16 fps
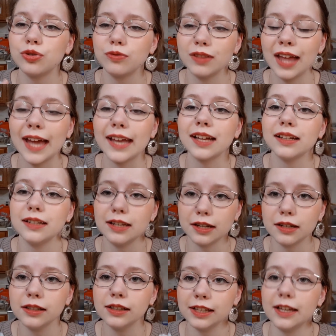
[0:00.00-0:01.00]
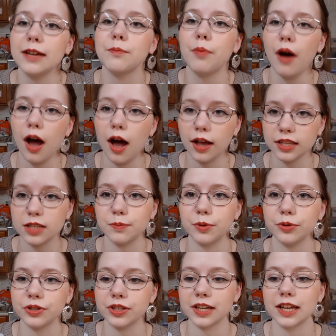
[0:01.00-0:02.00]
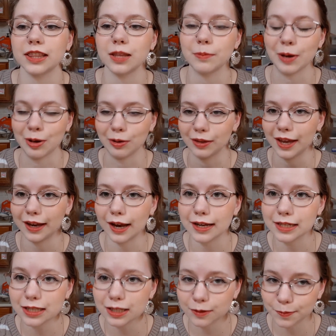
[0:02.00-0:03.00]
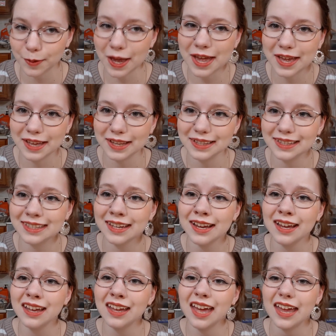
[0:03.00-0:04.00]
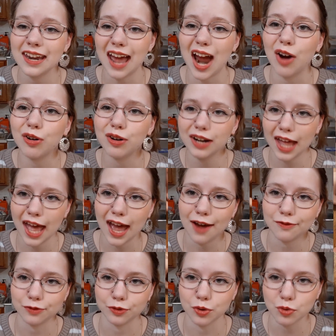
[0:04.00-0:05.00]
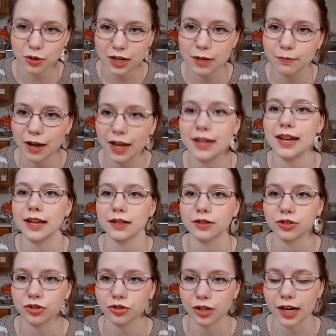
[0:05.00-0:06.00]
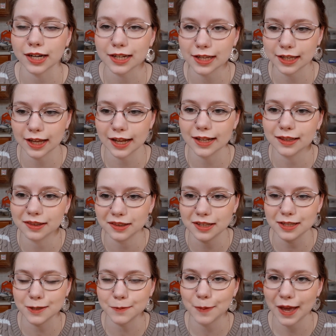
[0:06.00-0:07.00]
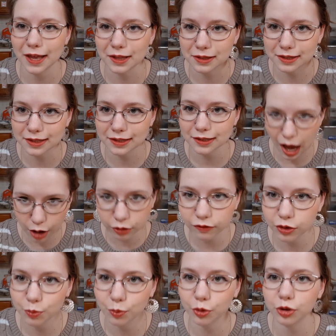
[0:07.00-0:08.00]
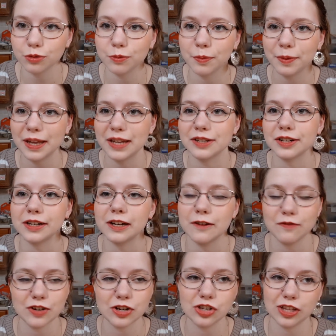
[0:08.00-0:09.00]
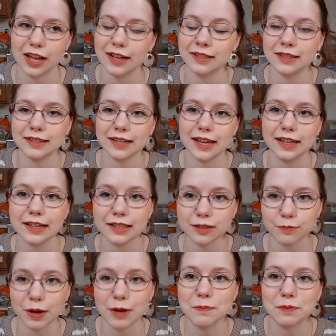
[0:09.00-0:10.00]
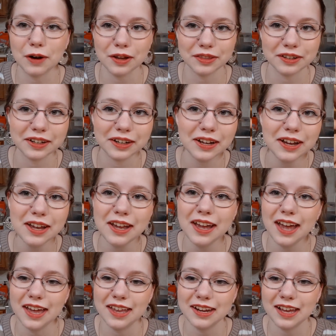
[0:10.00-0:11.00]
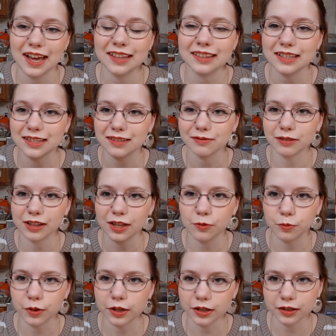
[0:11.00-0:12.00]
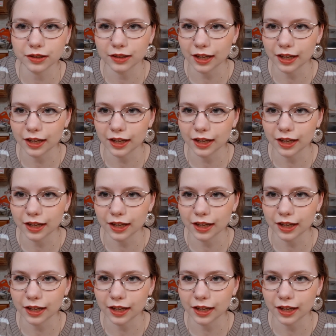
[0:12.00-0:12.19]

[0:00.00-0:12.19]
like nearly impossible to get them out. Like I spent an hour and a half ruining my nails trying to get these paints out of the portable painter, and eventually I had to take it to my brother, and he had this really weird